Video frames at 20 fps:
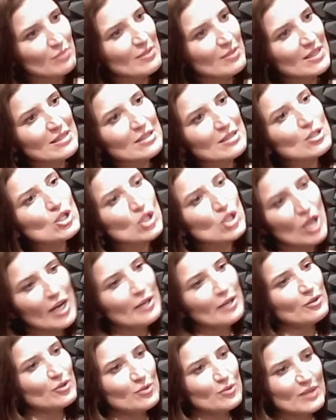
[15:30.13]
That's a
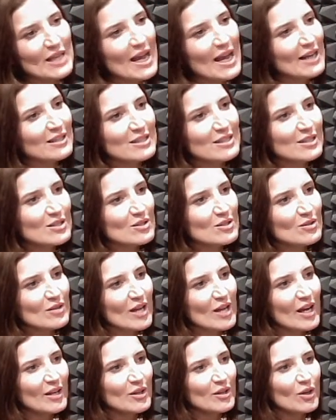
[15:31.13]
child reacting to
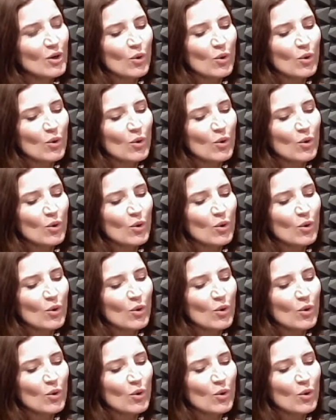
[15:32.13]
that.